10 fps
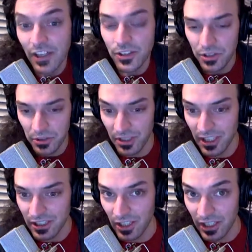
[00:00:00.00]
You'll
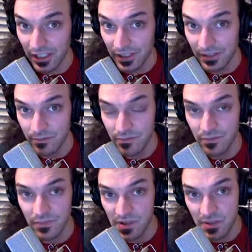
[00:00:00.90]
look on
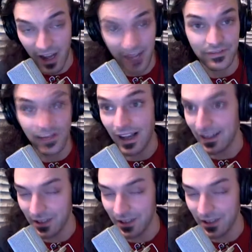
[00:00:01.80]
Spotify